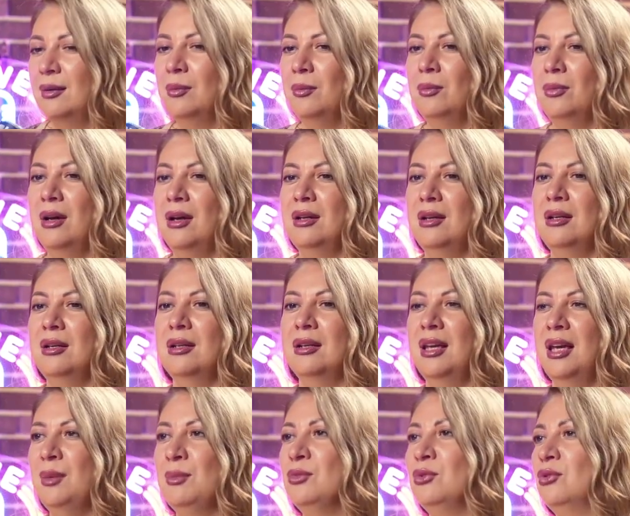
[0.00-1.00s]
But I
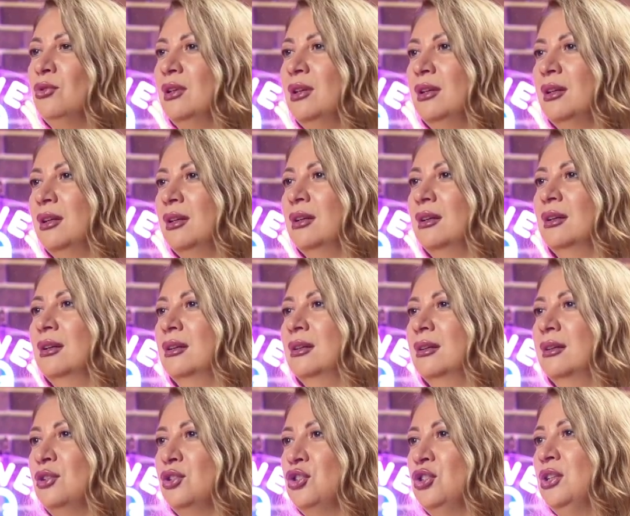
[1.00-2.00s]
came to the
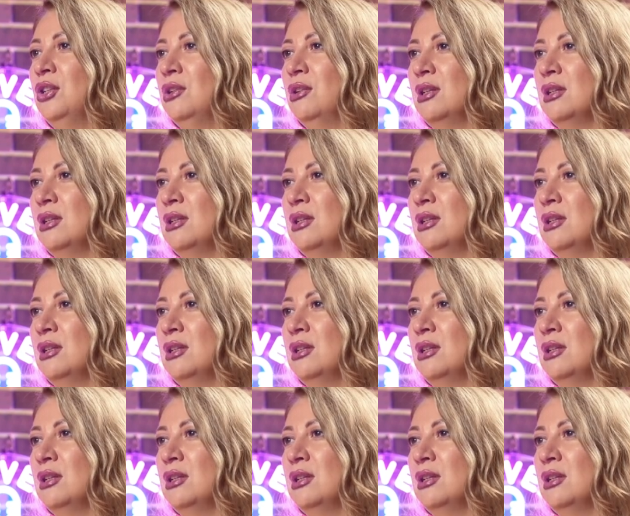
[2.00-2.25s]
cashier.